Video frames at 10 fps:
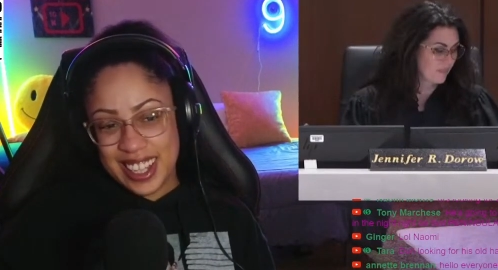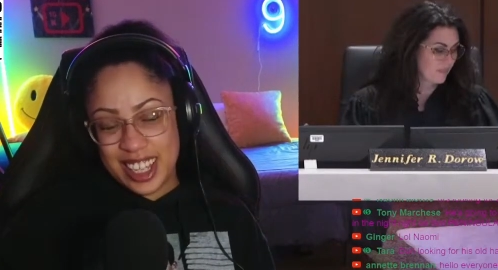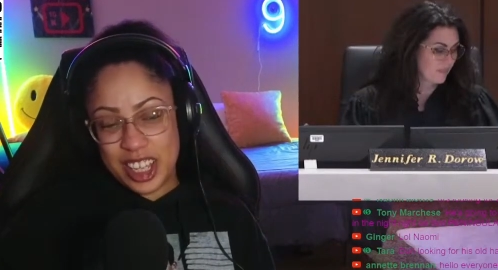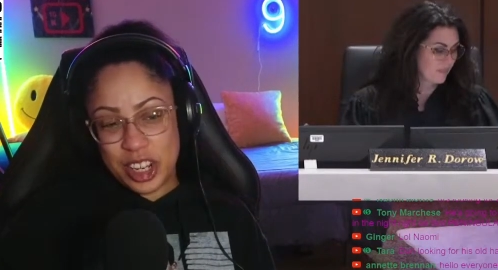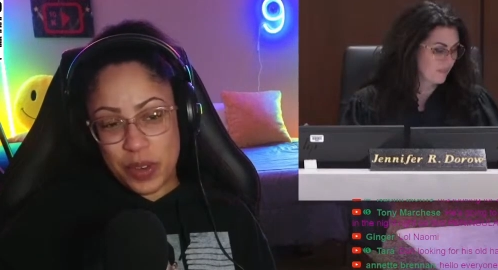Speaker 1: you
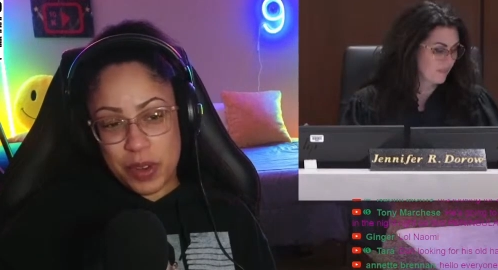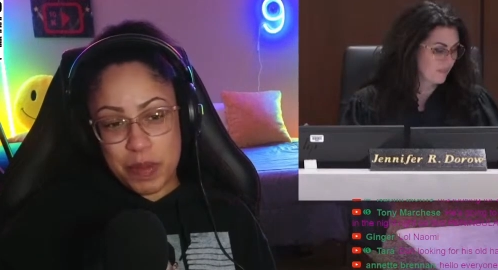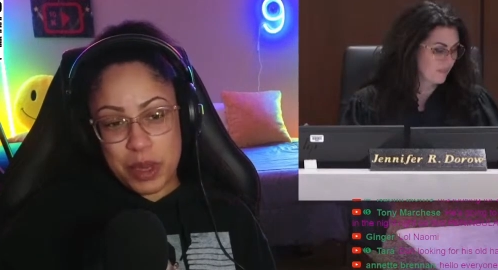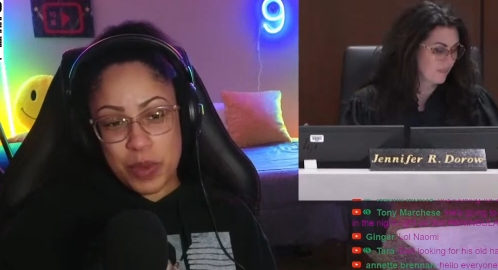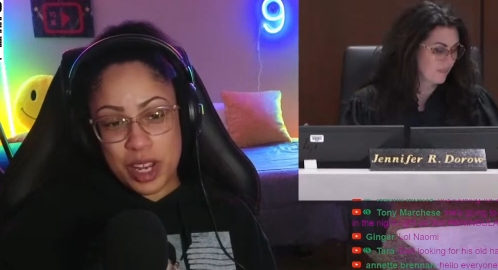know, it be
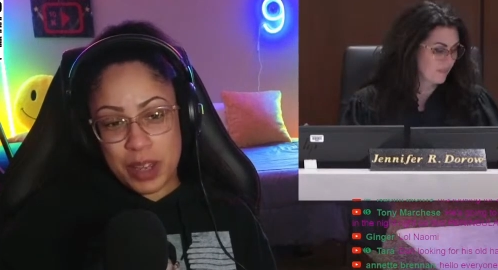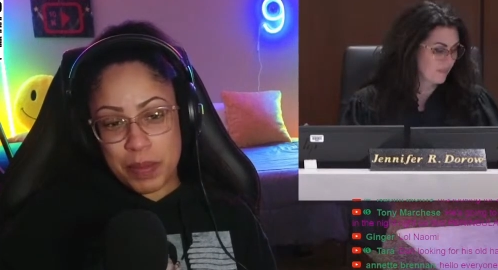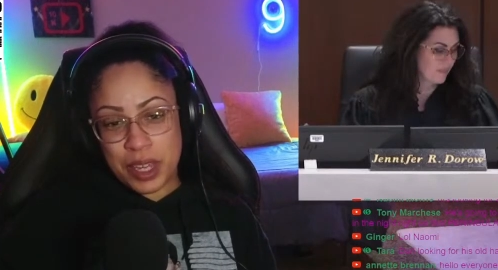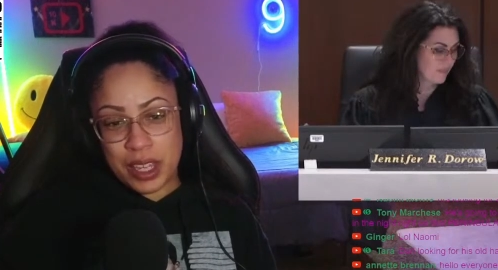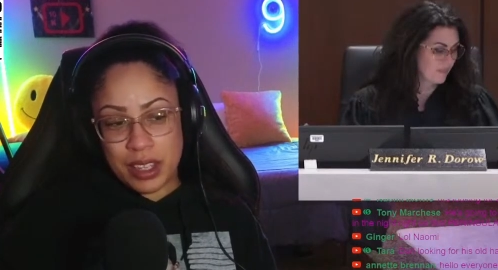what it
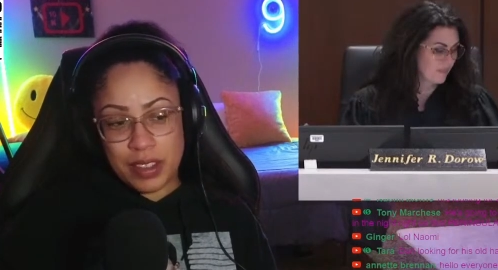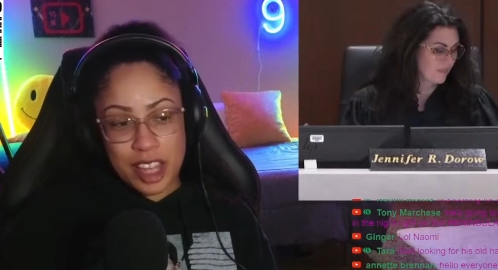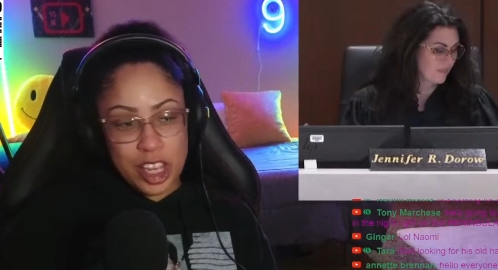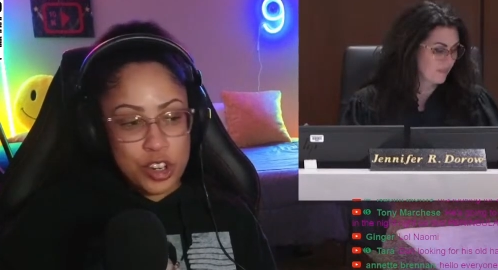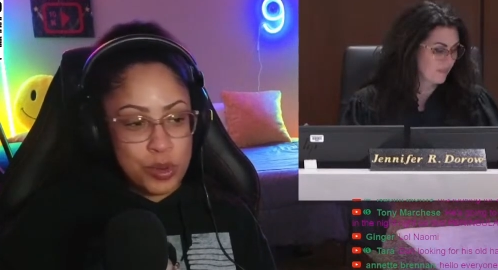be. It
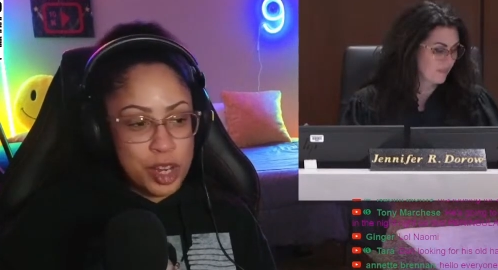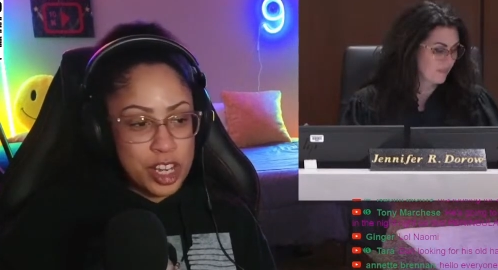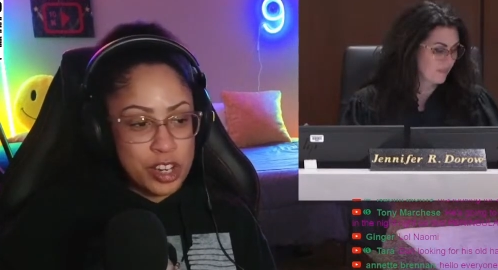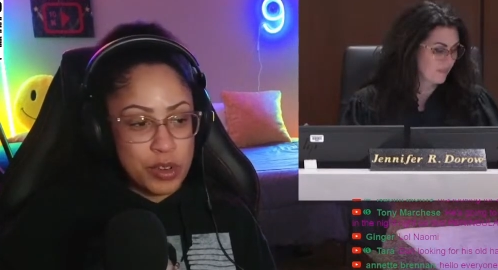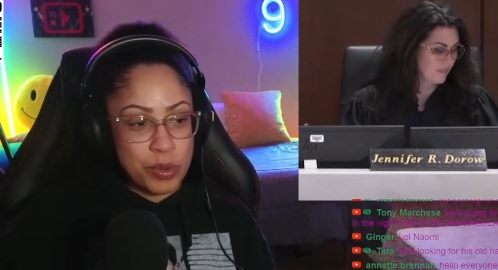do what it
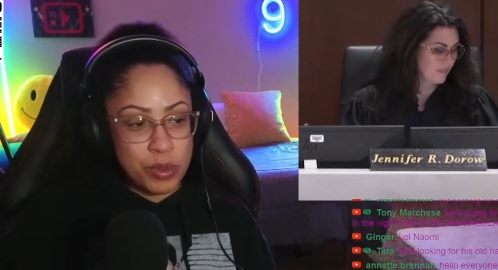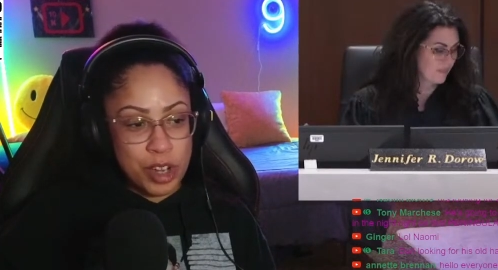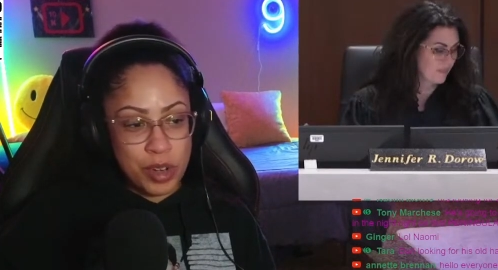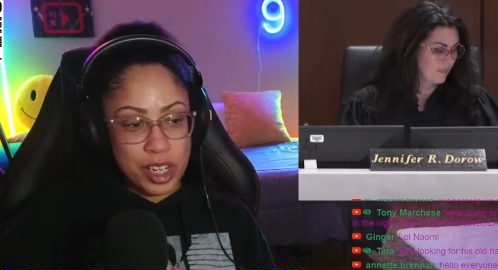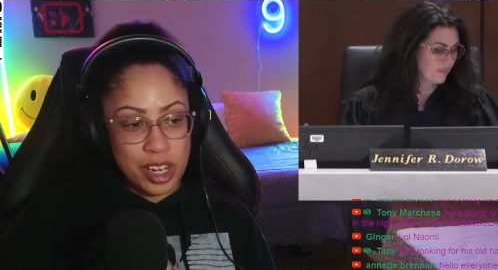do, don't
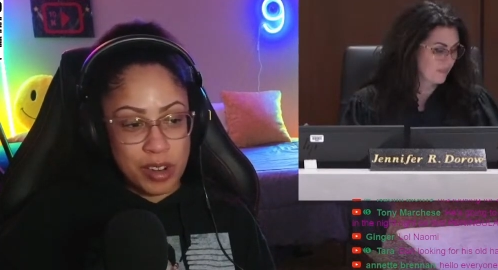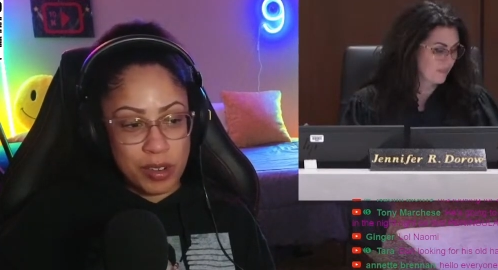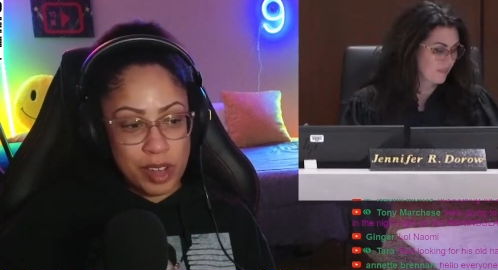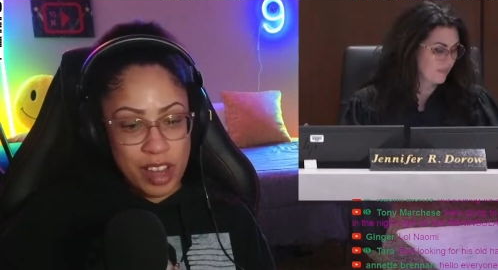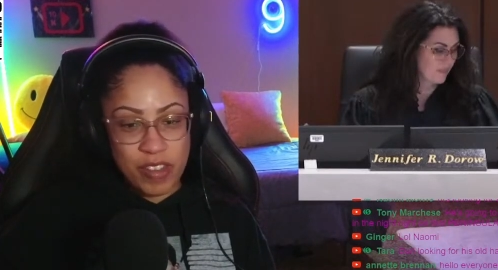it, Darrell?
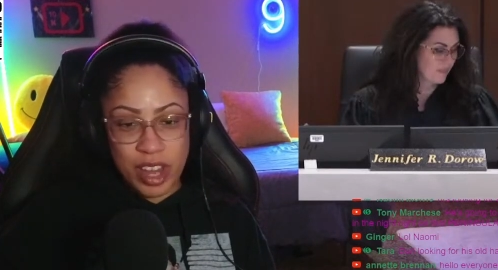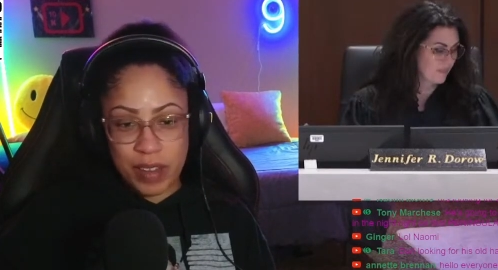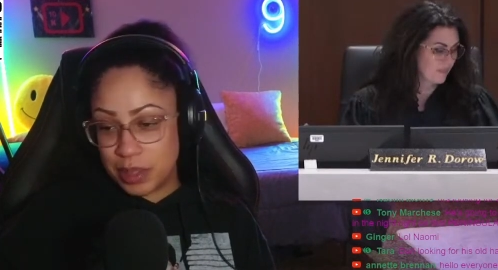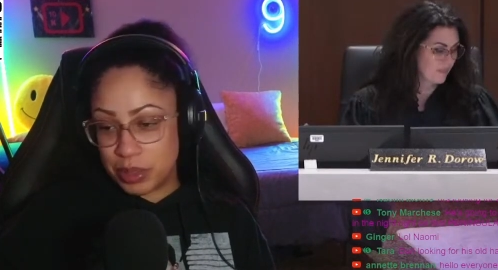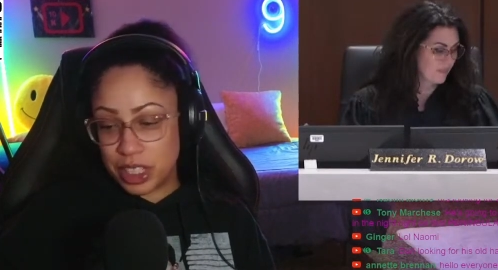High five.
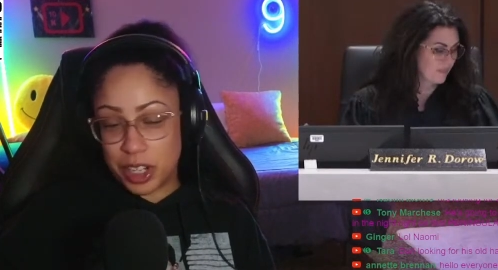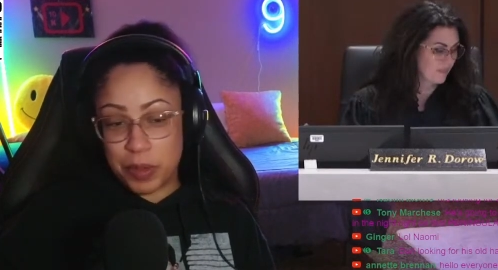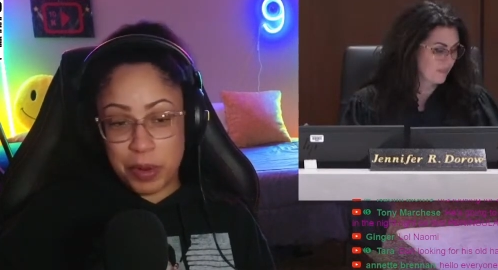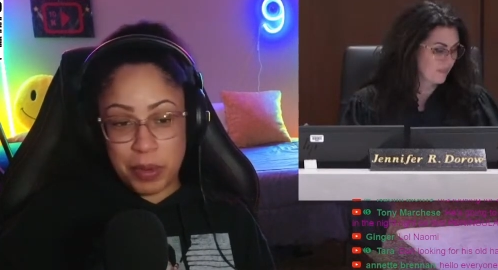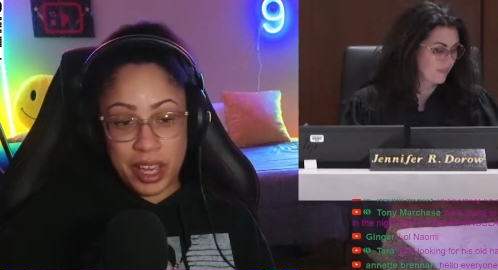I'm scared to
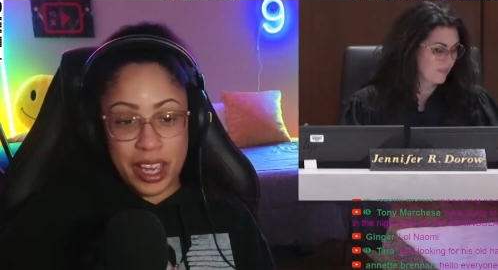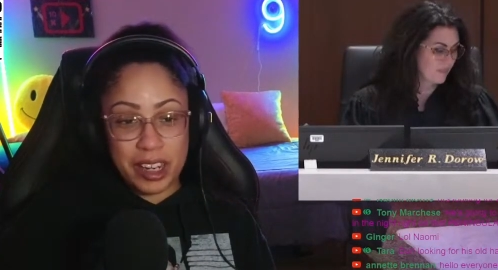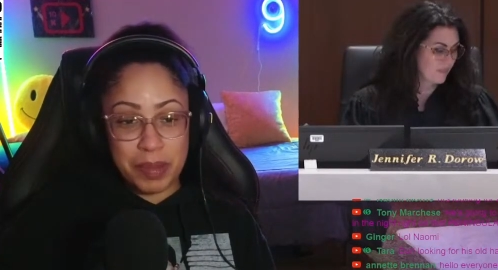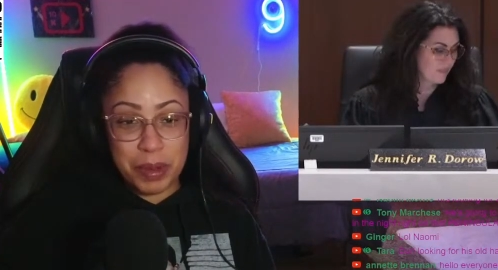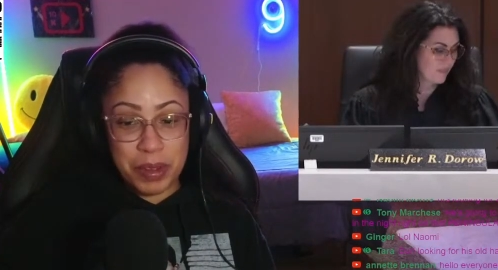put my hand up
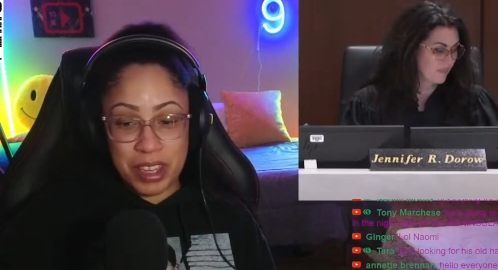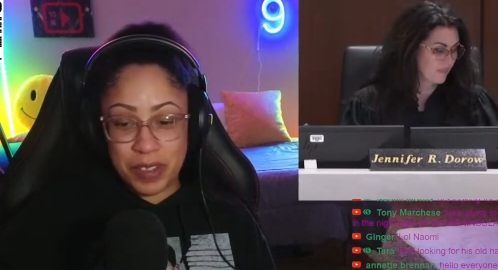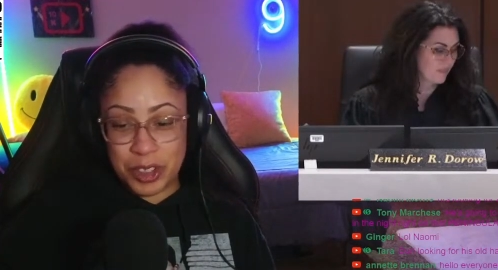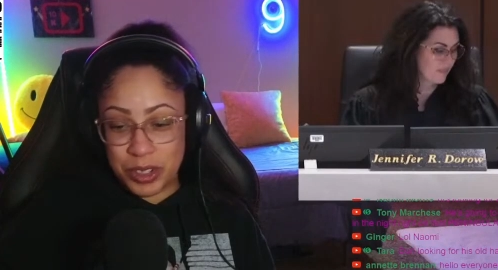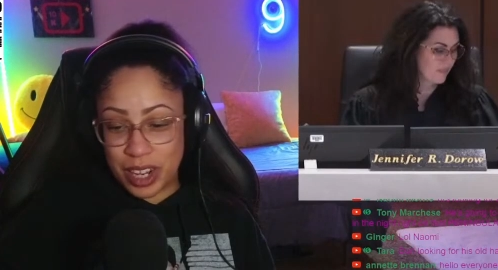and even
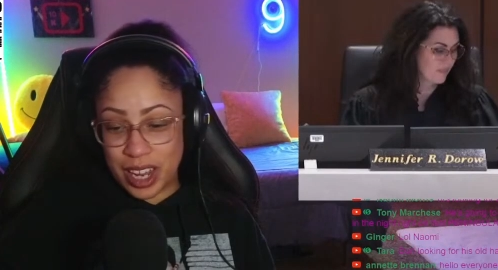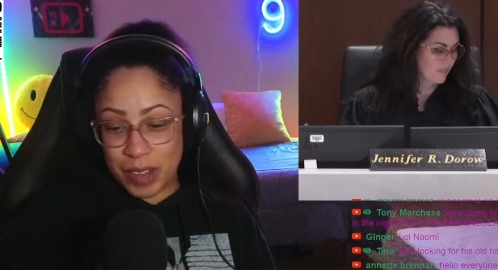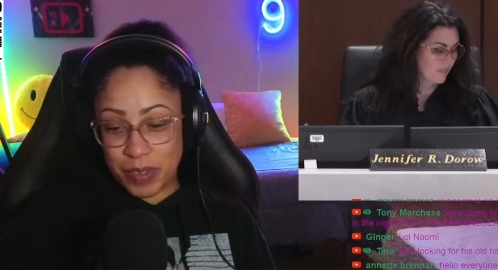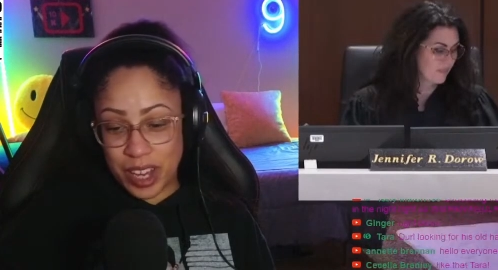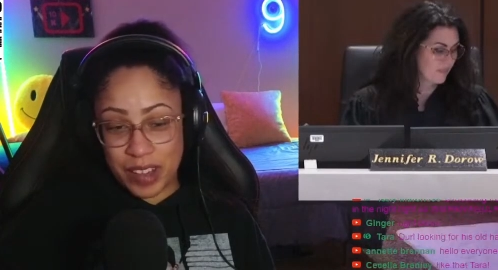do the high
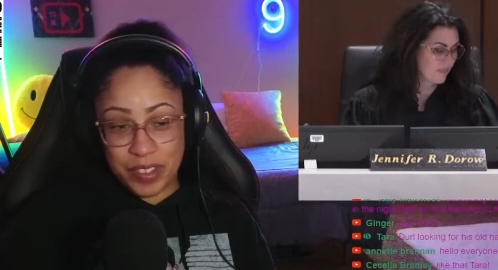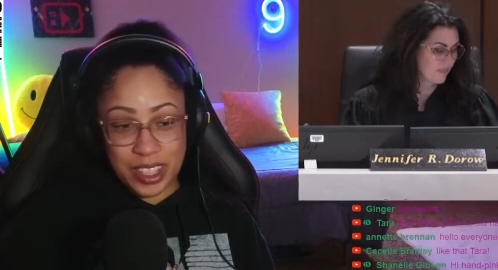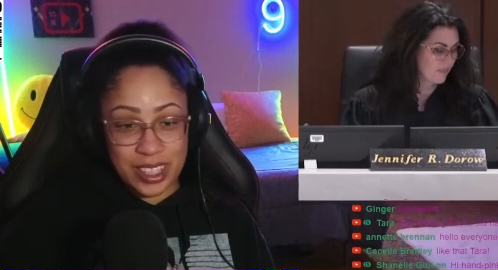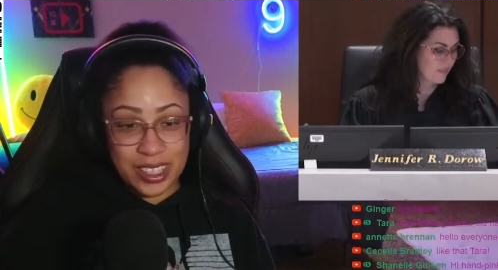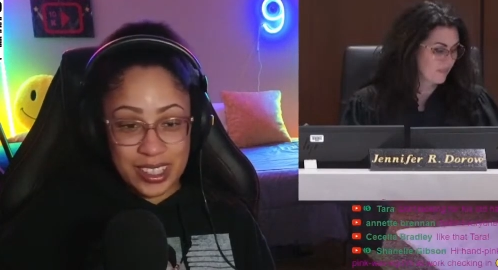five thing.